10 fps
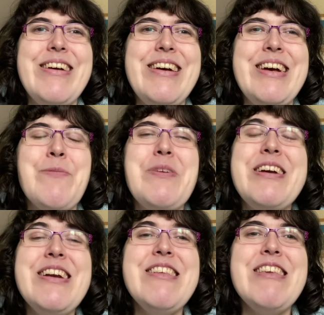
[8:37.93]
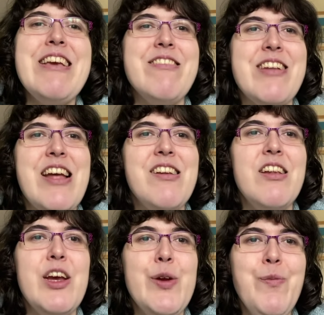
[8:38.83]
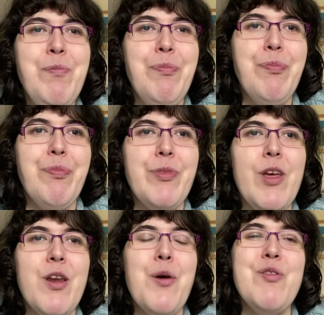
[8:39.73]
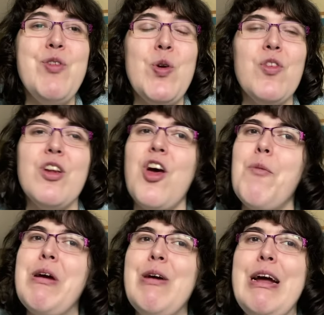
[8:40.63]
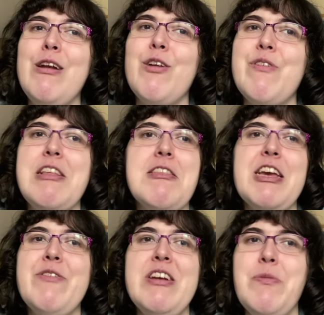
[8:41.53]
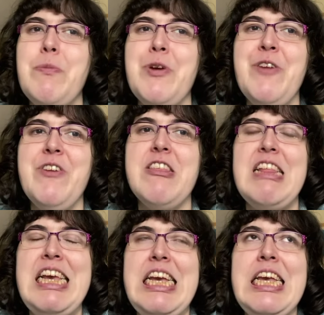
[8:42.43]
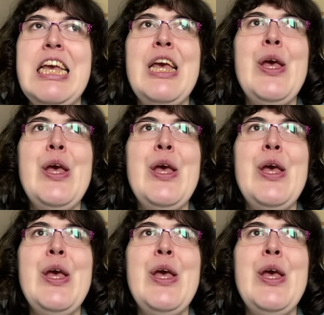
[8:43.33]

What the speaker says: I'm gonna say standalone. I know I've talked a lot about loving series previously,